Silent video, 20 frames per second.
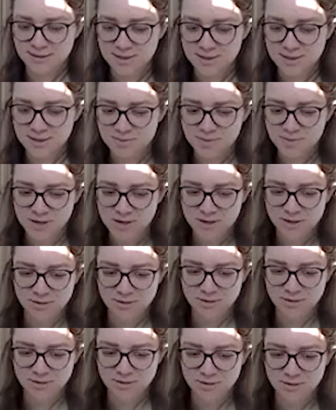This part
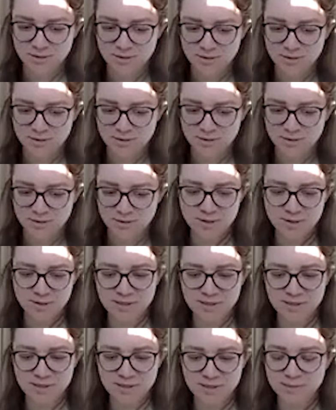is probably going to be a little
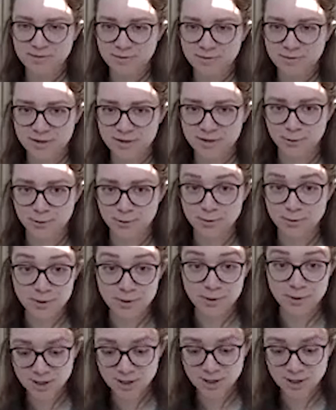bit familiar to the machine